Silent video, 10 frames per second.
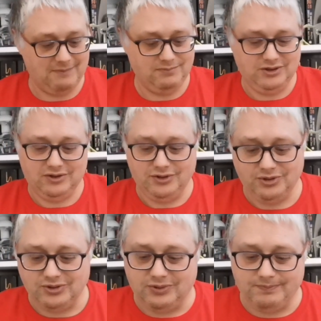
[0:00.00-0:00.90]

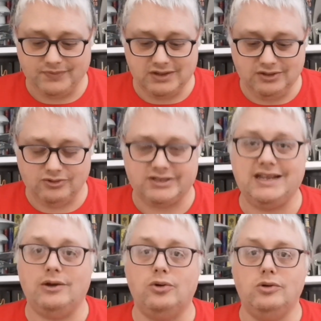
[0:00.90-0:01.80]
You'll
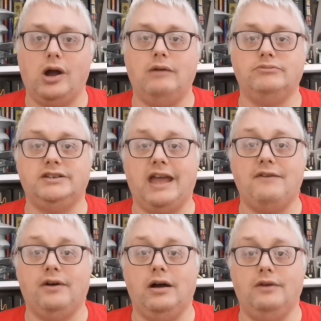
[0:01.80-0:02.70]
see it all come
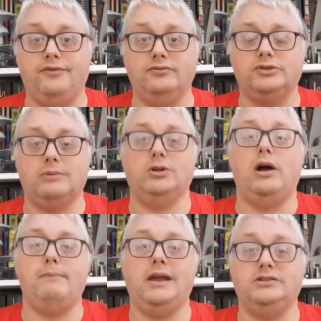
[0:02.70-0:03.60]
together. And from someone
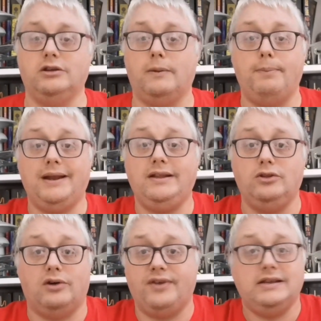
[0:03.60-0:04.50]
like me who's a complete
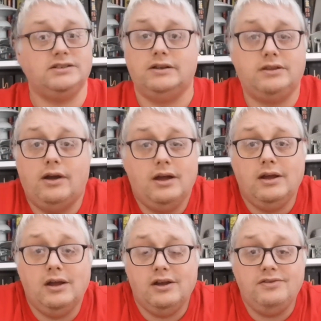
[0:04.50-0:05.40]
novice, I'd
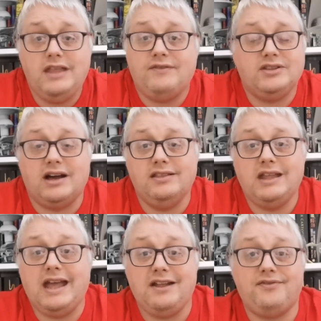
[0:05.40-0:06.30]
never
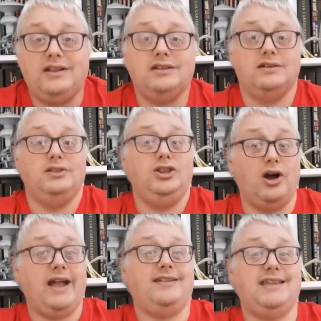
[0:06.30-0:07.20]
done anything
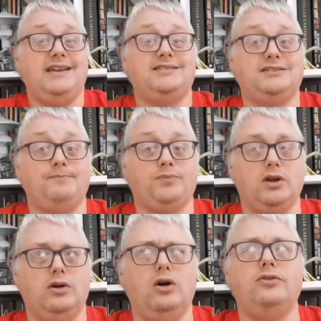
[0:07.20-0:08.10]
like this
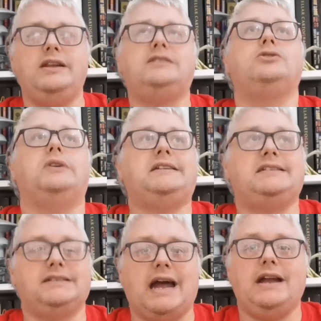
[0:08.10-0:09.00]
on this sort of
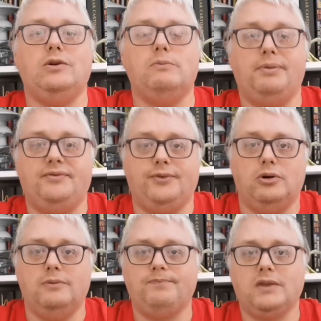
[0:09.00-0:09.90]
scale
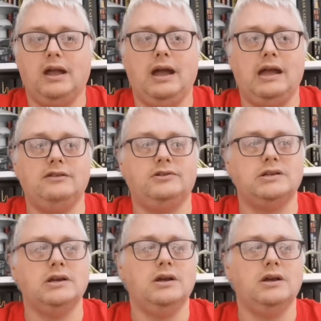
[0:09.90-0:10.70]
before, and